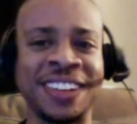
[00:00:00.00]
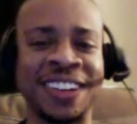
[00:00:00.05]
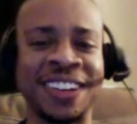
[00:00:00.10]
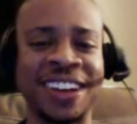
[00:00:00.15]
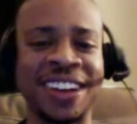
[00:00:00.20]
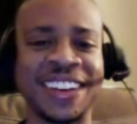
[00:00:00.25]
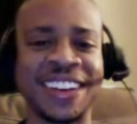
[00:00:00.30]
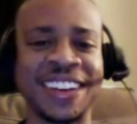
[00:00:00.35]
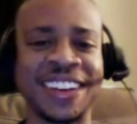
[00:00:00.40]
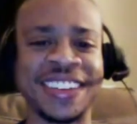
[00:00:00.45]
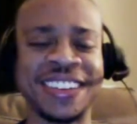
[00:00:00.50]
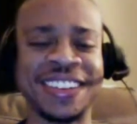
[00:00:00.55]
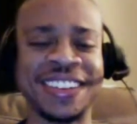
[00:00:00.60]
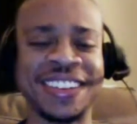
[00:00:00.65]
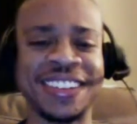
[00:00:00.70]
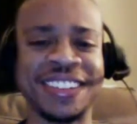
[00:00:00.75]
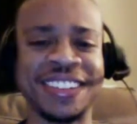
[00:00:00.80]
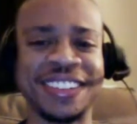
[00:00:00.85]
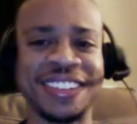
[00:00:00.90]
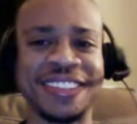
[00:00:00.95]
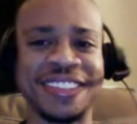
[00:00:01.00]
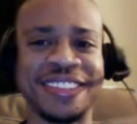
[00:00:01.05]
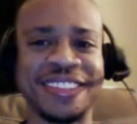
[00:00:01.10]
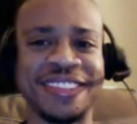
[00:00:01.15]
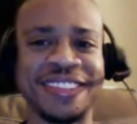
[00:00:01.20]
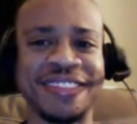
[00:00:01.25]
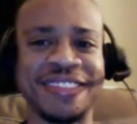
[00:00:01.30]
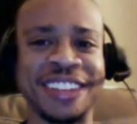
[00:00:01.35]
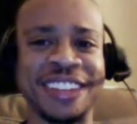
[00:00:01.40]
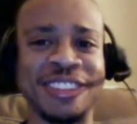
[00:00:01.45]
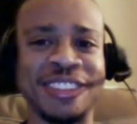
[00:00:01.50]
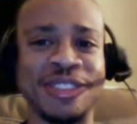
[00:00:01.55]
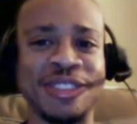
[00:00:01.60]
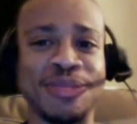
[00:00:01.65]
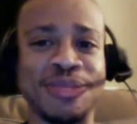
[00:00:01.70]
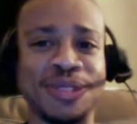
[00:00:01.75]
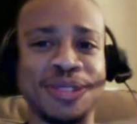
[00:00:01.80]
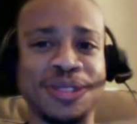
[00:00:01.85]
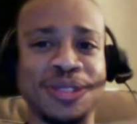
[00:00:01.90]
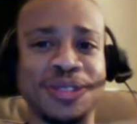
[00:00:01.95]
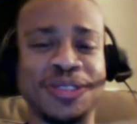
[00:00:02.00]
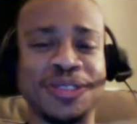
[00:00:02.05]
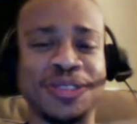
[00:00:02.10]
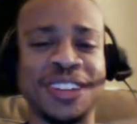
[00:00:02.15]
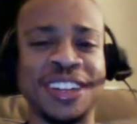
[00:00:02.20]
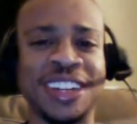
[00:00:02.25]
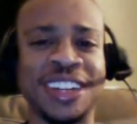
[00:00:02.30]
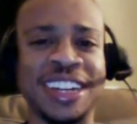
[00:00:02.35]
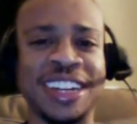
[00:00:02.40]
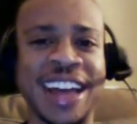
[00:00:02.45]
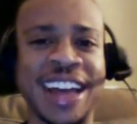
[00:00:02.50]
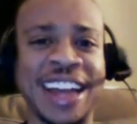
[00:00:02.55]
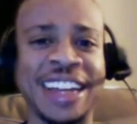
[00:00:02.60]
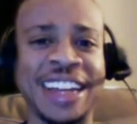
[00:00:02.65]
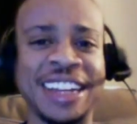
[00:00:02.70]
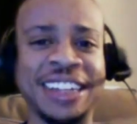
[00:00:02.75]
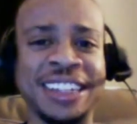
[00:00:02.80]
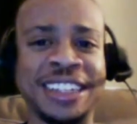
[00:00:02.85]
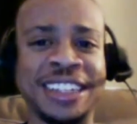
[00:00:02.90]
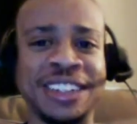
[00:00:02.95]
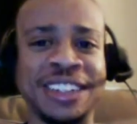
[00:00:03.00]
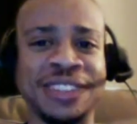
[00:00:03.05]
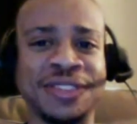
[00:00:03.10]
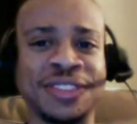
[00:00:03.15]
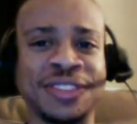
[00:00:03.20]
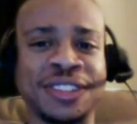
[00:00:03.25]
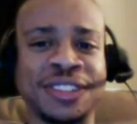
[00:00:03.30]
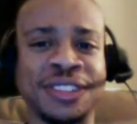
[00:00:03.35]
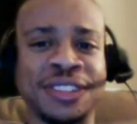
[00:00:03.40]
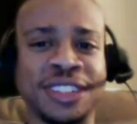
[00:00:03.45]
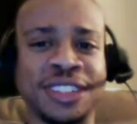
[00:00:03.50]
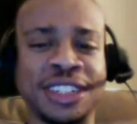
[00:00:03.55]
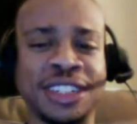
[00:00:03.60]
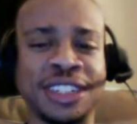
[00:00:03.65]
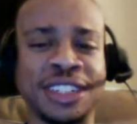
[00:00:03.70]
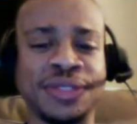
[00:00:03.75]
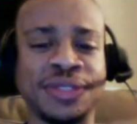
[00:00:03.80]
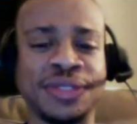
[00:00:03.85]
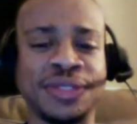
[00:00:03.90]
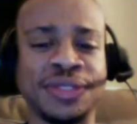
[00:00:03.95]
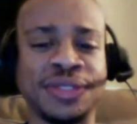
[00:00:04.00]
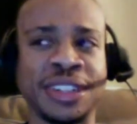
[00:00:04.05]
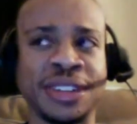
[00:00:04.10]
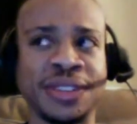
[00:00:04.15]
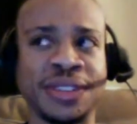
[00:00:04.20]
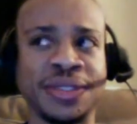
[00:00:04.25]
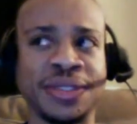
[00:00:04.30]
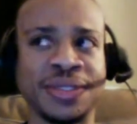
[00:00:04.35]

like his normal kind of cheerful self.